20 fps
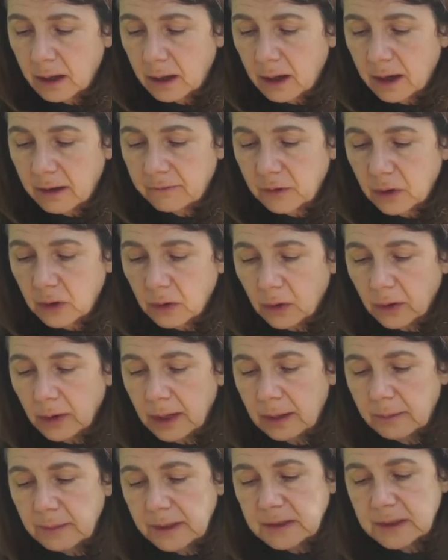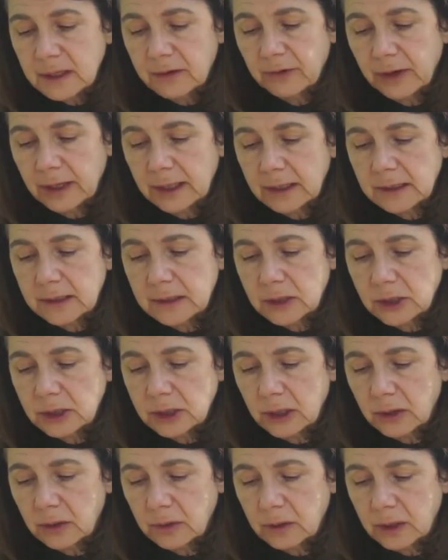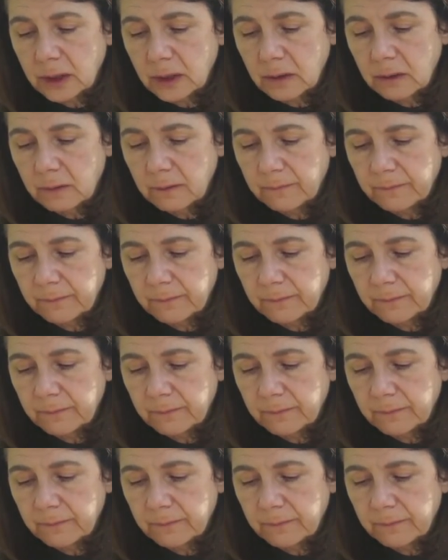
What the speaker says: I've got, let me see if I can show you,